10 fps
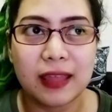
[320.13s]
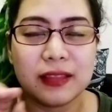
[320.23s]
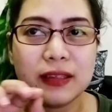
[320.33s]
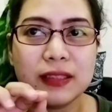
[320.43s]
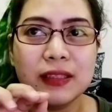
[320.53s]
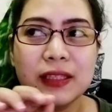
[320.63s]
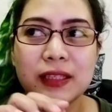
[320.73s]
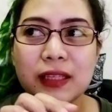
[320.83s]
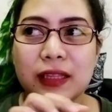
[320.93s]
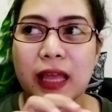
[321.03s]
and the
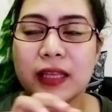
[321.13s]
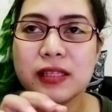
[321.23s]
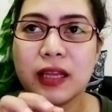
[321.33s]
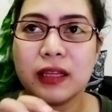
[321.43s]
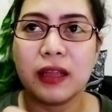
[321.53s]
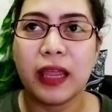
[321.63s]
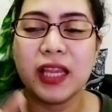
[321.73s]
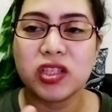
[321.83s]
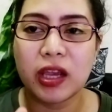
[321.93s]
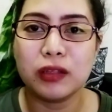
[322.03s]
lines that
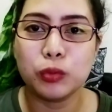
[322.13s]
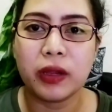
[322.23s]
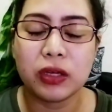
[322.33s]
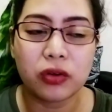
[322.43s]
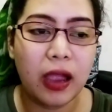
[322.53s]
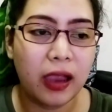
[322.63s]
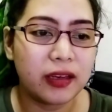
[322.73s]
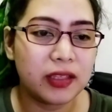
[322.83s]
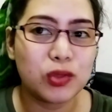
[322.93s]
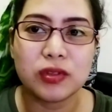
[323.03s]
hey child why you're
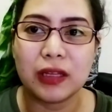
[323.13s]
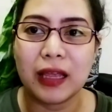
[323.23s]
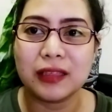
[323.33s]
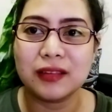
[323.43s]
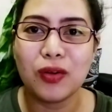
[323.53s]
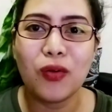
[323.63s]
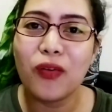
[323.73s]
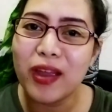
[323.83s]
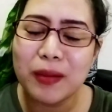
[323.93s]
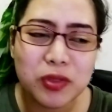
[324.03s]
hiding to the light
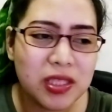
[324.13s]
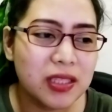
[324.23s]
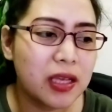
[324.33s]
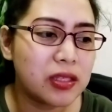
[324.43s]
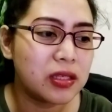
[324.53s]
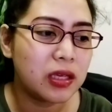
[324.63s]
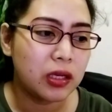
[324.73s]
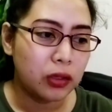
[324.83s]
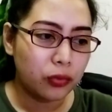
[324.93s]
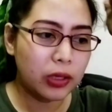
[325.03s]
omg oh, that's
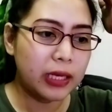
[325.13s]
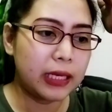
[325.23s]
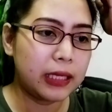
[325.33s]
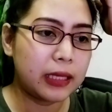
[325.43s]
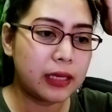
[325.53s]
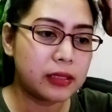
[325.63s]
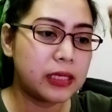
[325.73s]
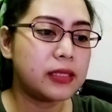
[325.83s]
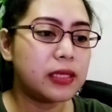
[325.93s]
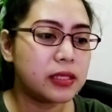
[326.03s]
really nice
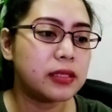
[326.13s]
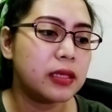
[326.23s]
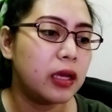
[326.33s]
is this